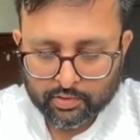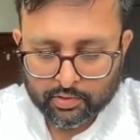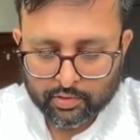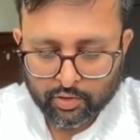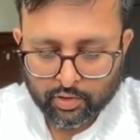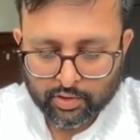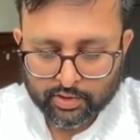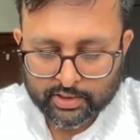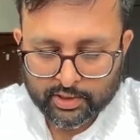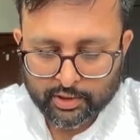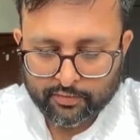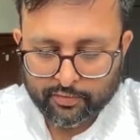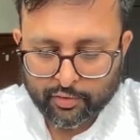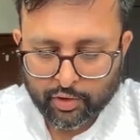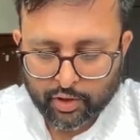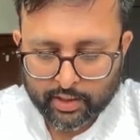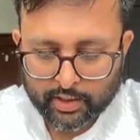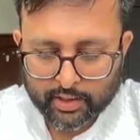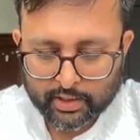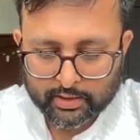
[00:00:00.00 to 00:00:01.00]
So don't say you've
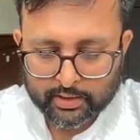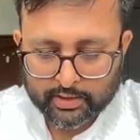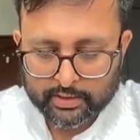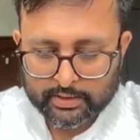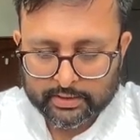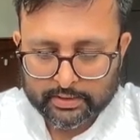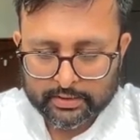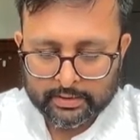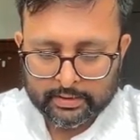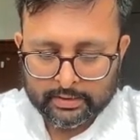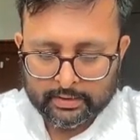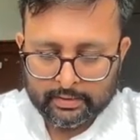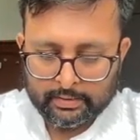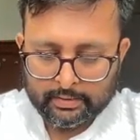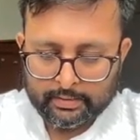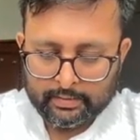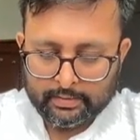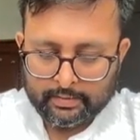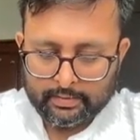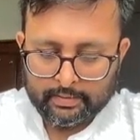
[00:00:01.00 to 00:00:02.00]
not done this.
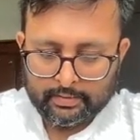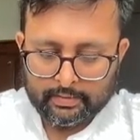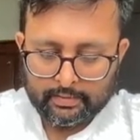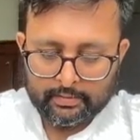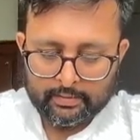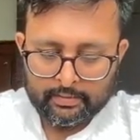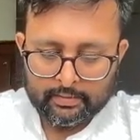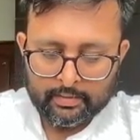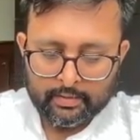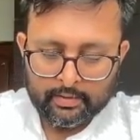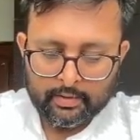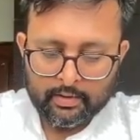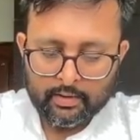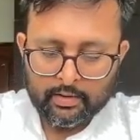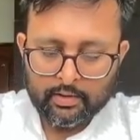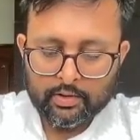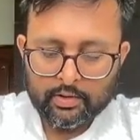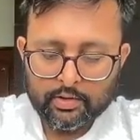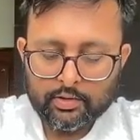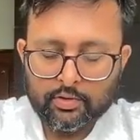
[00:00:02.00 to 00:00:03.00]
Uh,
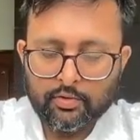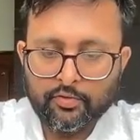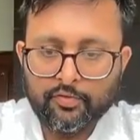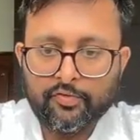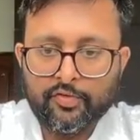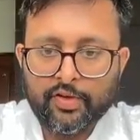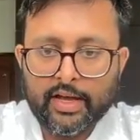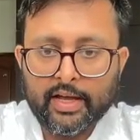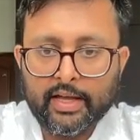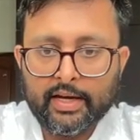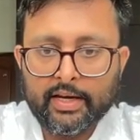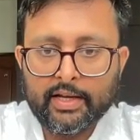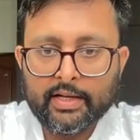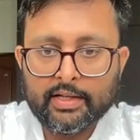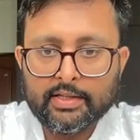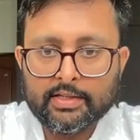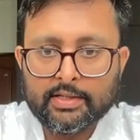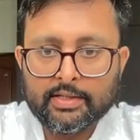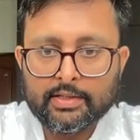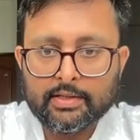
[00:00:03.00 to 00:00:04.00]
so
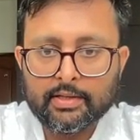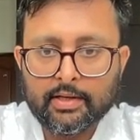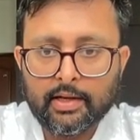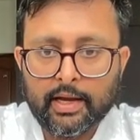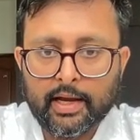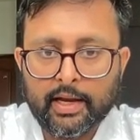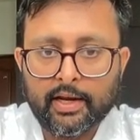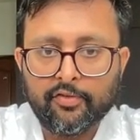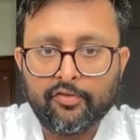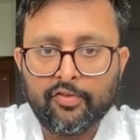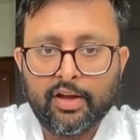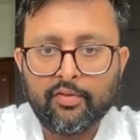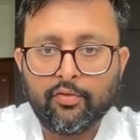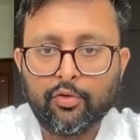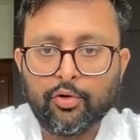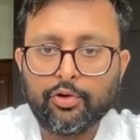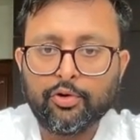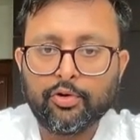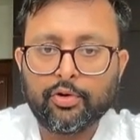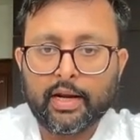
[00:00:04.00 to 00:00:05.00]
variance, and if I
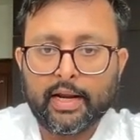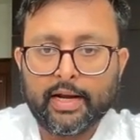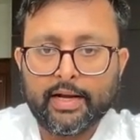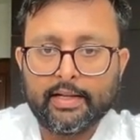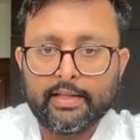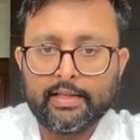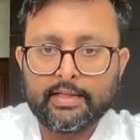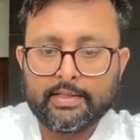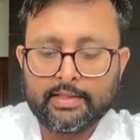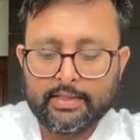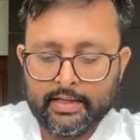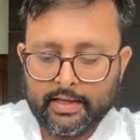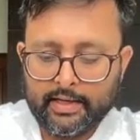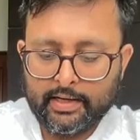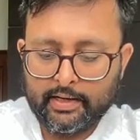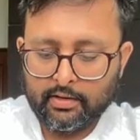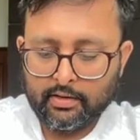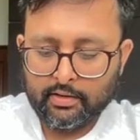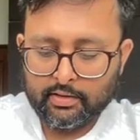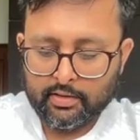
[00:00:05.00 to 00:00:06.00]
want to write this
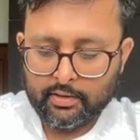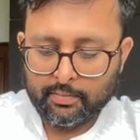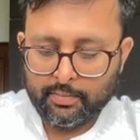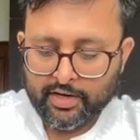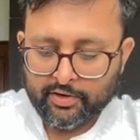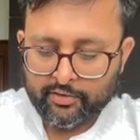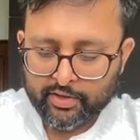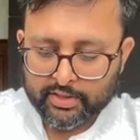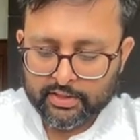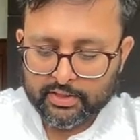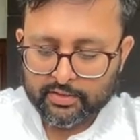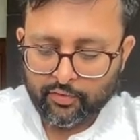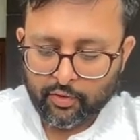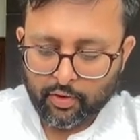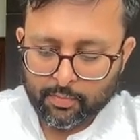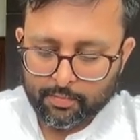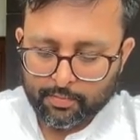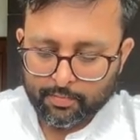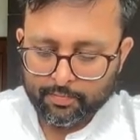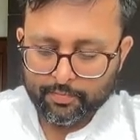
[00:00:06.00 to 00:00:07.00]
in the matrix
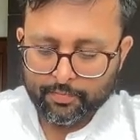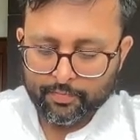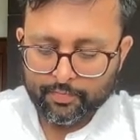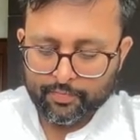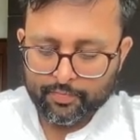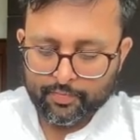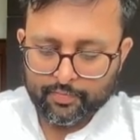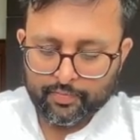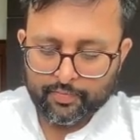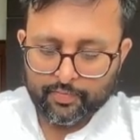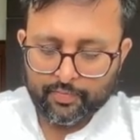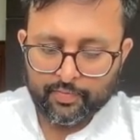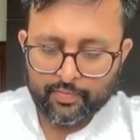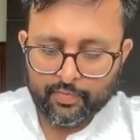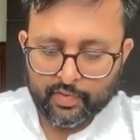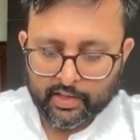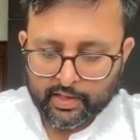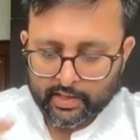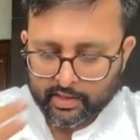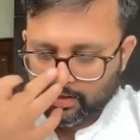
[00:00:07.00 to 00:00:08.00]
form,
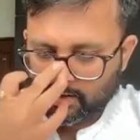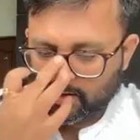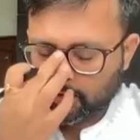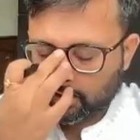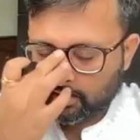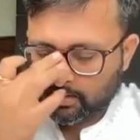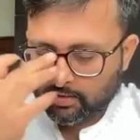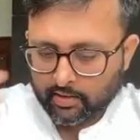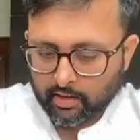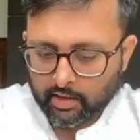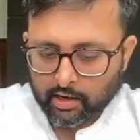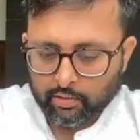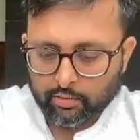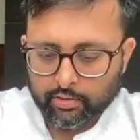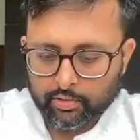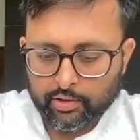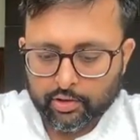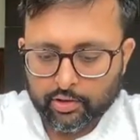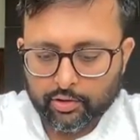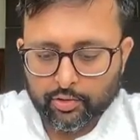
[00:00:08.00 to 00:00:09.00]
then uh, how
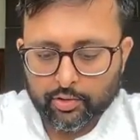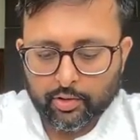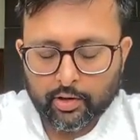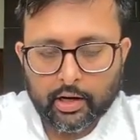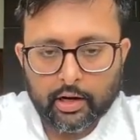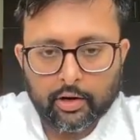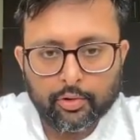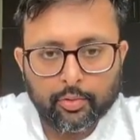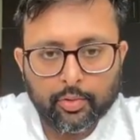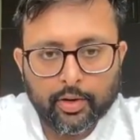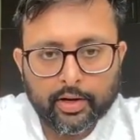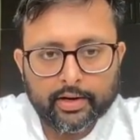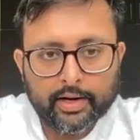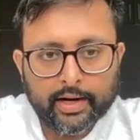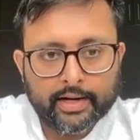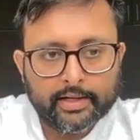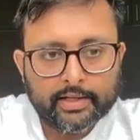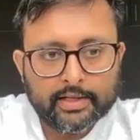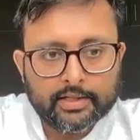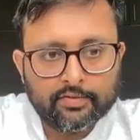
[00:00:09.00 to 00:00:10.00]
do how do I
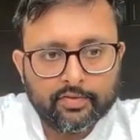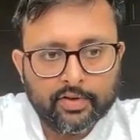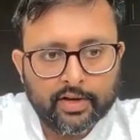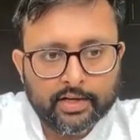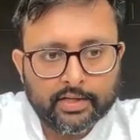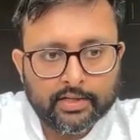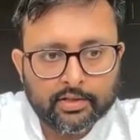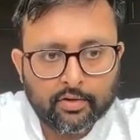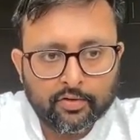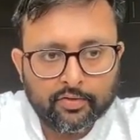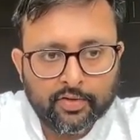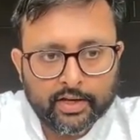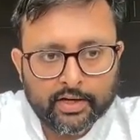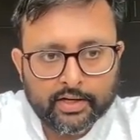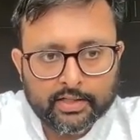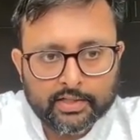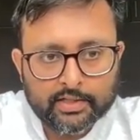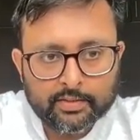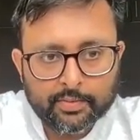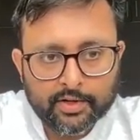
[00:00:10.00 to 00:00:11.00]
write this variance
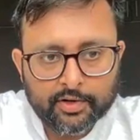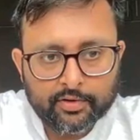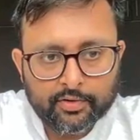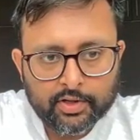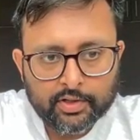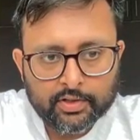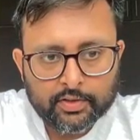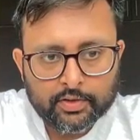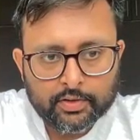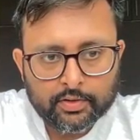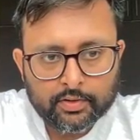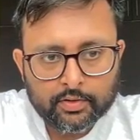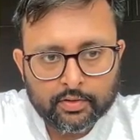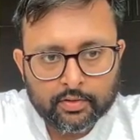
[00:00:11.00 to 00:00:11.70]
covariance matrix?